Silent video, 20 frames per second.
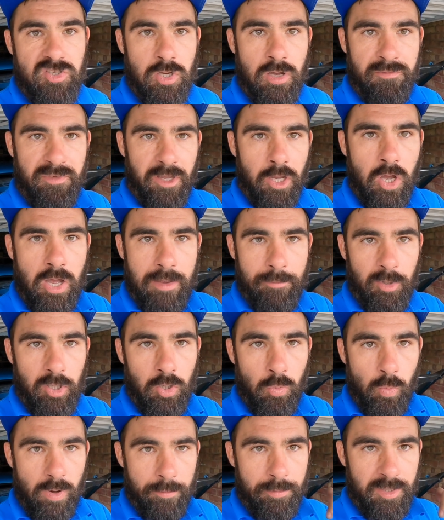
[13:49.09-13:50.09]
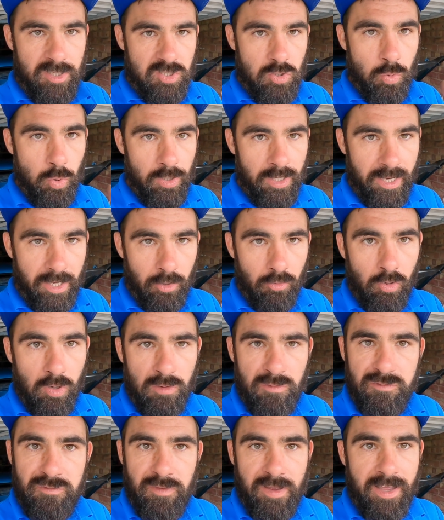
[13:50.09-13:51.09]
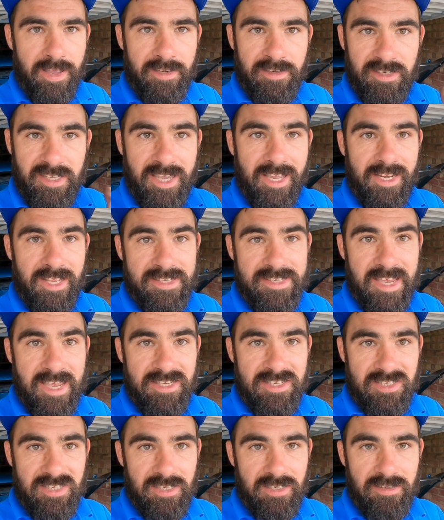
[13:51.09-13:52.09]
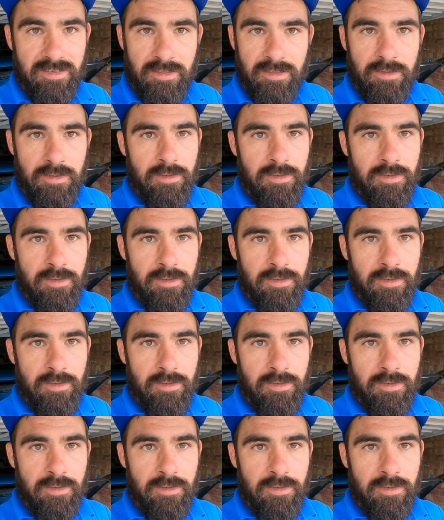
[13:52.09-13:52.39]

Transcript: So I think I'm going to whip this alternator off and get it tested.